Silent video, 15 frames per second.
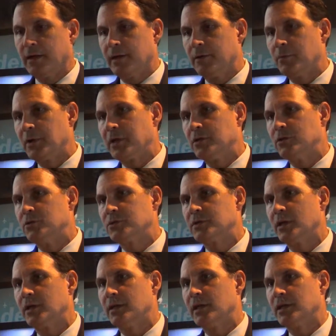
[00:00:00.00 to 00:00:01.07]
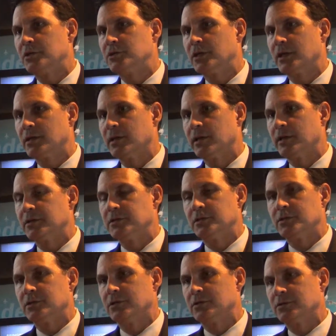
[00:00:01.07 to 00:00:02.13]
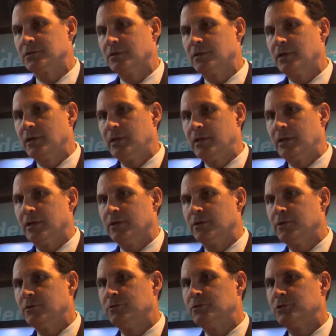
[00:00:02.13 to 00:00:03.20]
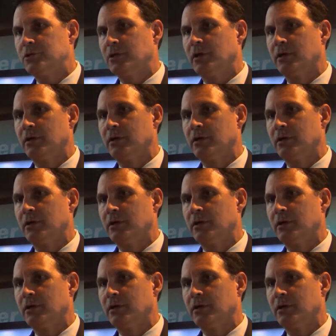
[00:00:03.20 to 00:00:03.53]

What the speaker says: and we can use cutting-edge technology. So there's a huge